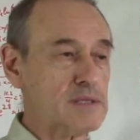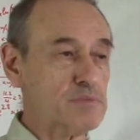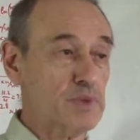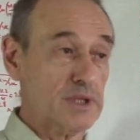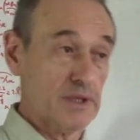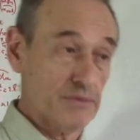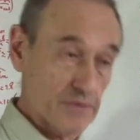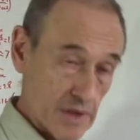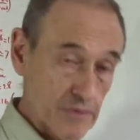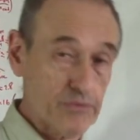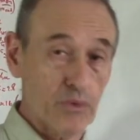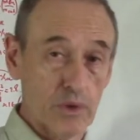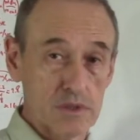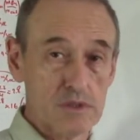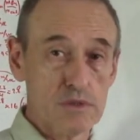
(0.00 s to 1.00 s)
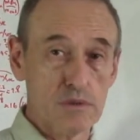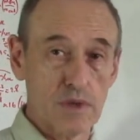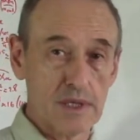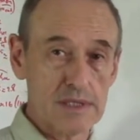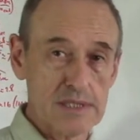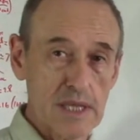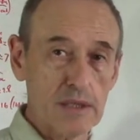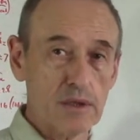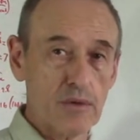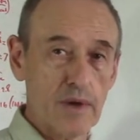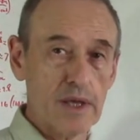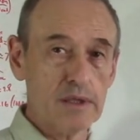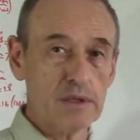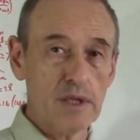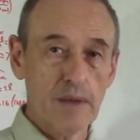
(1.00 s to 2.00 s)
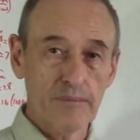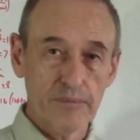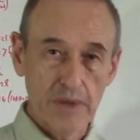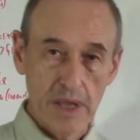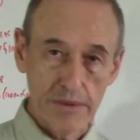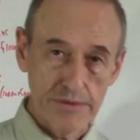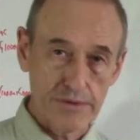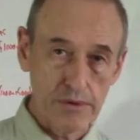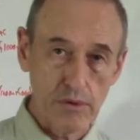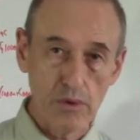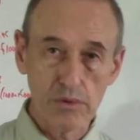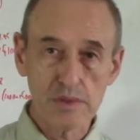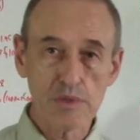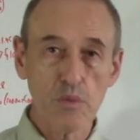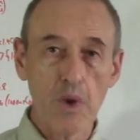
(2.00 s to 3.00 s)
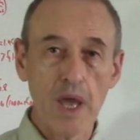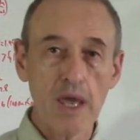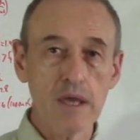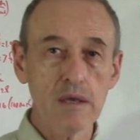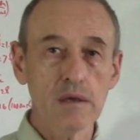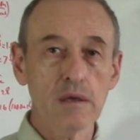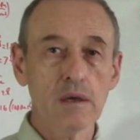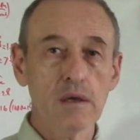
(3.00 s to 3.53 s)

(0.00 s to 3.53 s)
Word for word: But if it wants to accelerate, it throws away